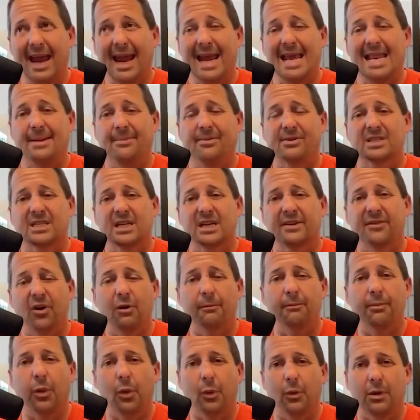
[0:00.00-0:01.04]
80% of our
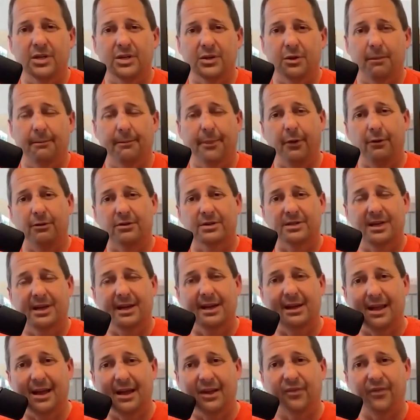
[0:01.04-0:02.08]
employees are in person
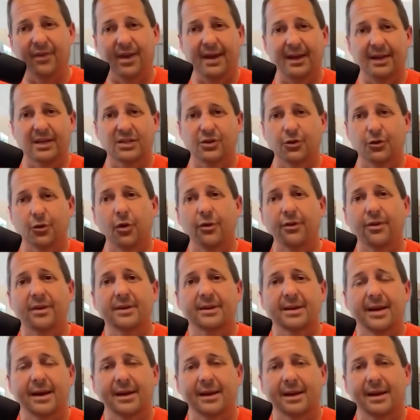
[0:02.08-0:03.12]
in Las Vegas or Northern
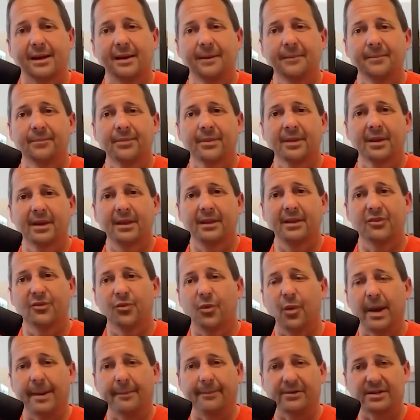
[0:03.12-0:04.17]
Kentucky, and then
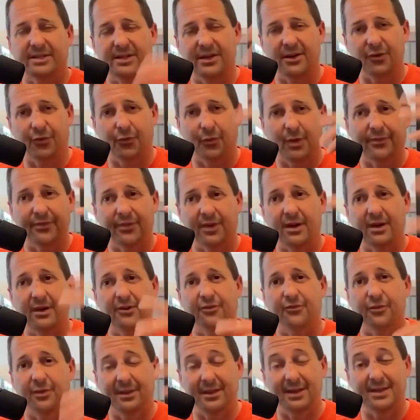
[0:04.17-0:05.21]
20% are throughout the
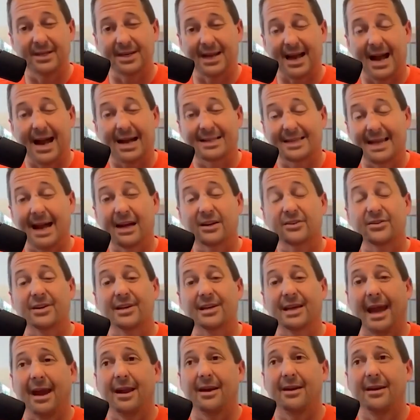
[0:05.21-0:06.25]
country, and then Scott's actually
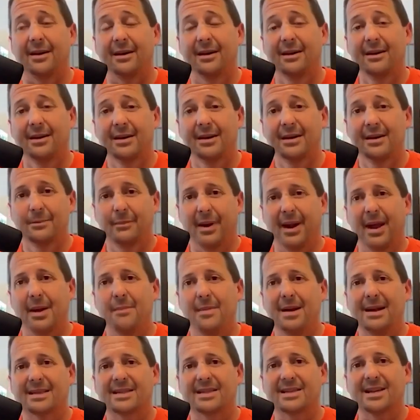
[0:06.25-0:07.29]
in Canada. But I
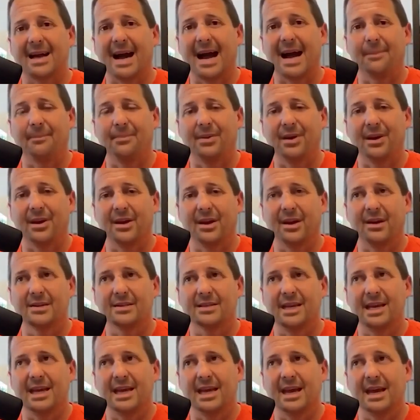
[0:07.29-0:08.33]
met Scott
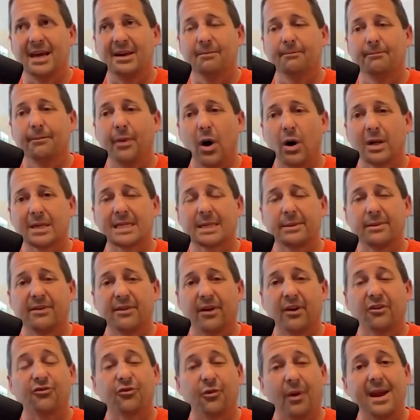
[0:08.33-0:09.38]
because he had bought some of
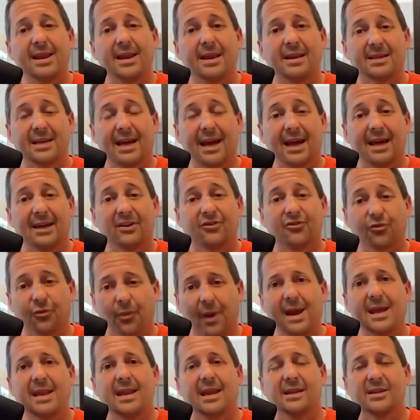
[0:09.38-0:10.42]
our trainings. I had
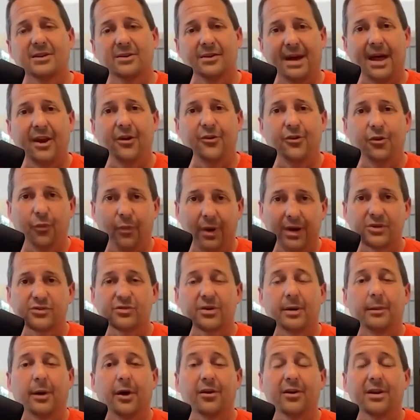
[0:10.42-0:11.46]
trainings on how to do
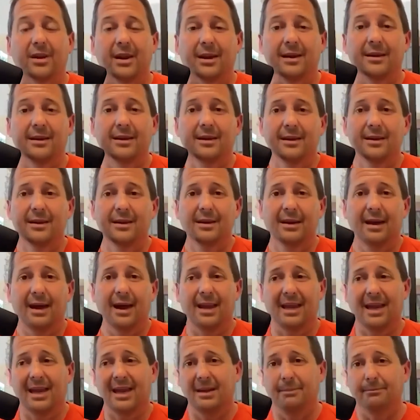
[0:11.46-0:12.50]
restaurant marketing,
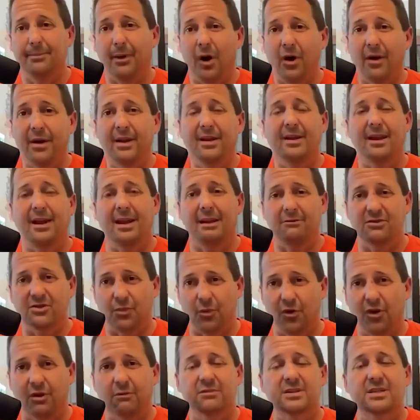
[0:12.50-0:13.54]
and he had bought it, and he was
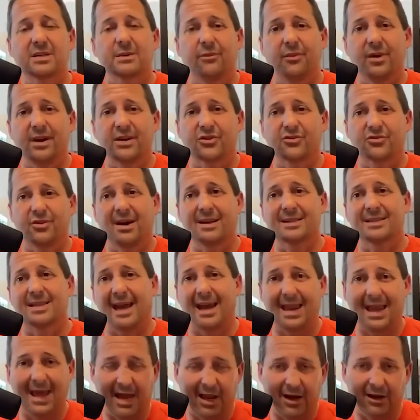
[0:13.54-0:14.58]
working with some restaurants,
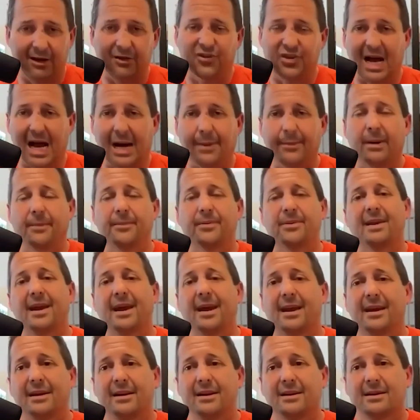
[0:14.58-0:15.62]
and he had a job up in
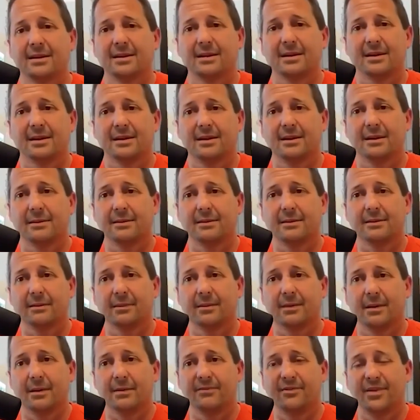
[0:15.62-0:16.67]
Canada in
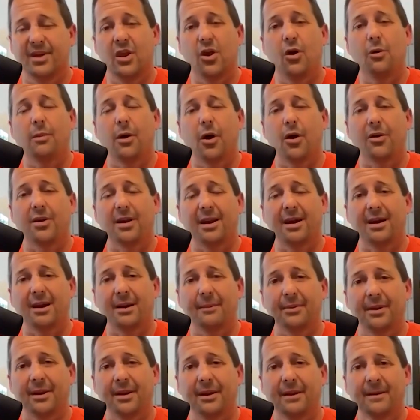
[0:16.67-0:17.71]
a video marketing
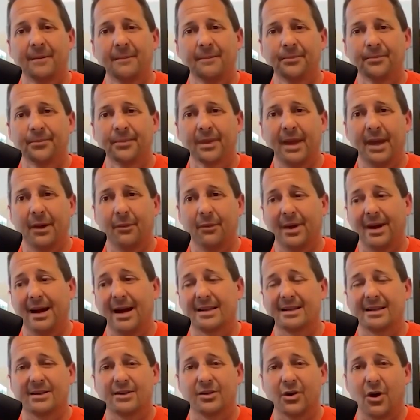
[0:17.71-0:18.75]
company. And we
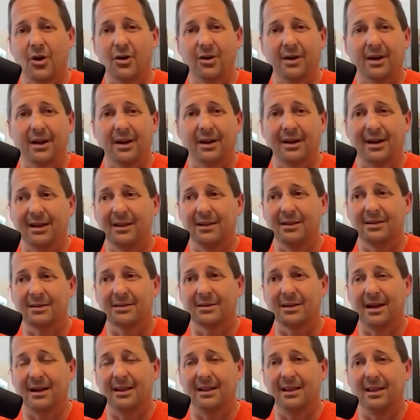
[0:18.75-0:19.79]
got to talking, and
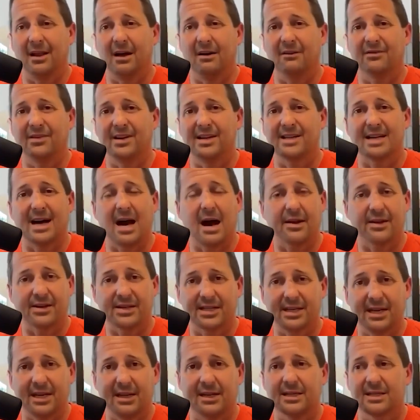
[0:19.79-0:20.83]
I loved his
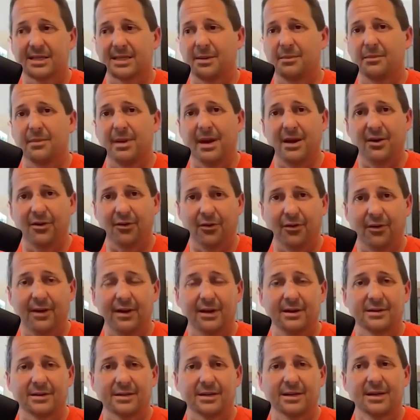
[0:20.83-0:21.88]
honesty and his demeanor and
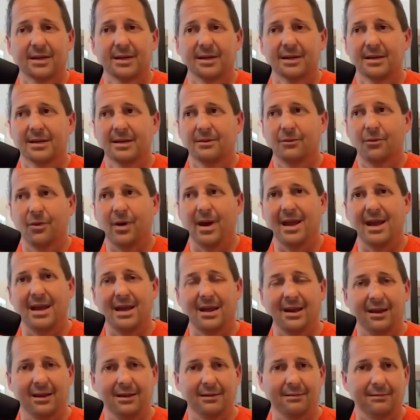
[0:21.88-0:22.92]
his way
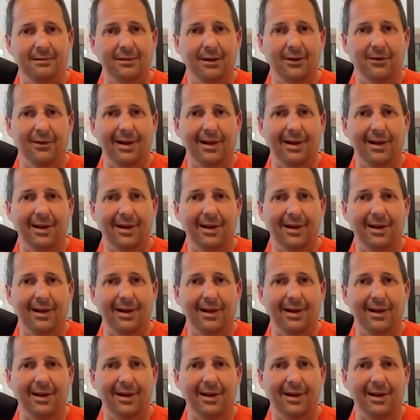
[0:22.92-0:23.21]
he could